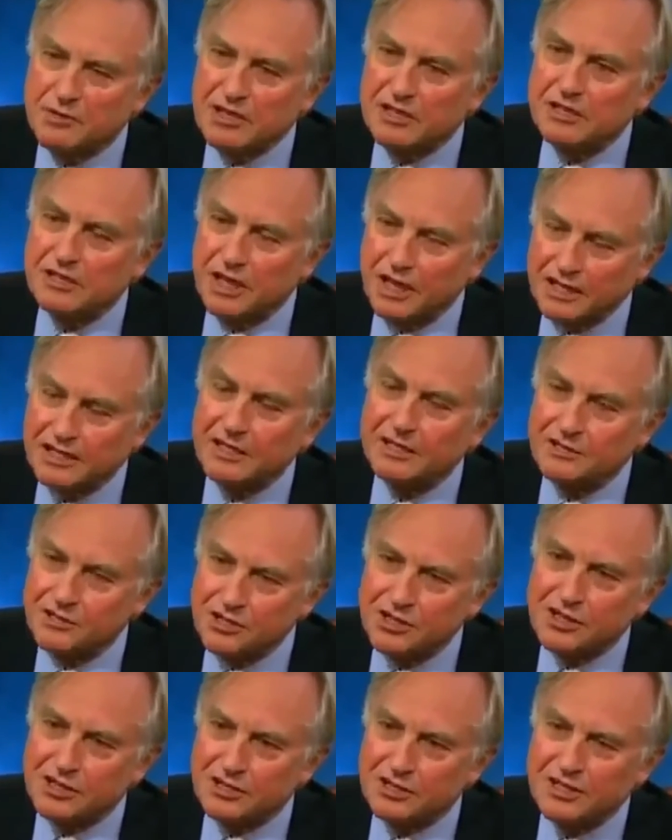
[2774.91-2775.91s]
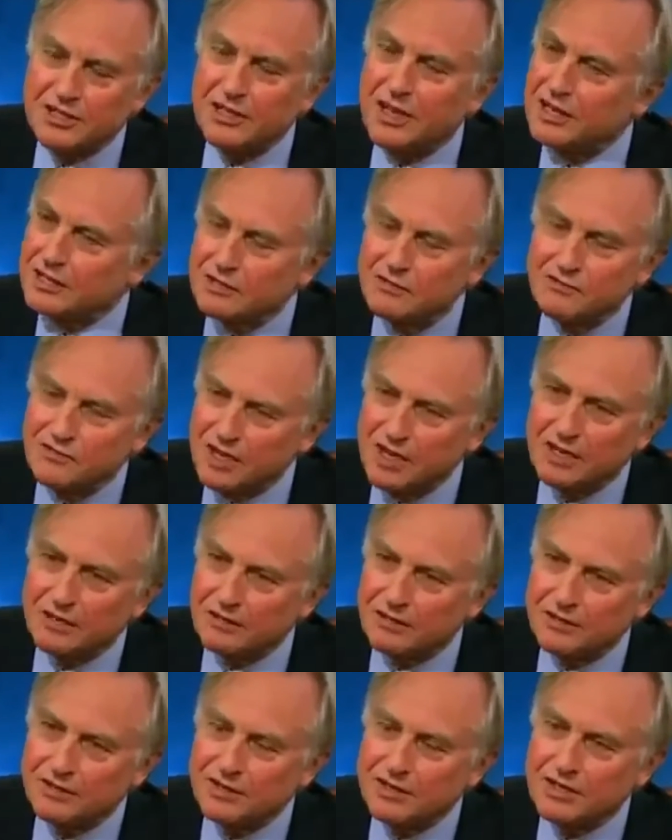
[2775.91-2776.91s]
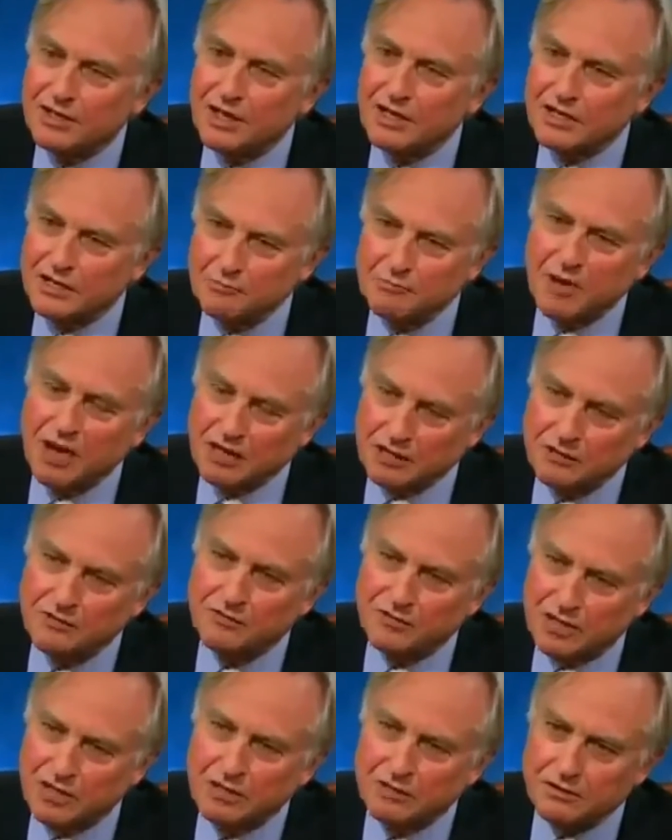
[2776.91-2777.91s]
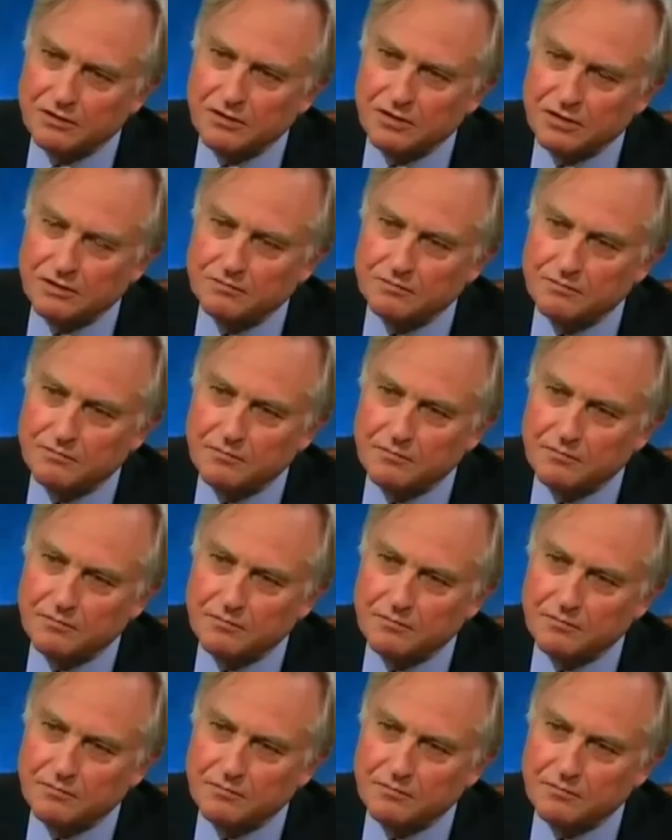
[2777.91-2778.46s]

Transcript: It's like a gene. It's like a virus. It's like a mind virus.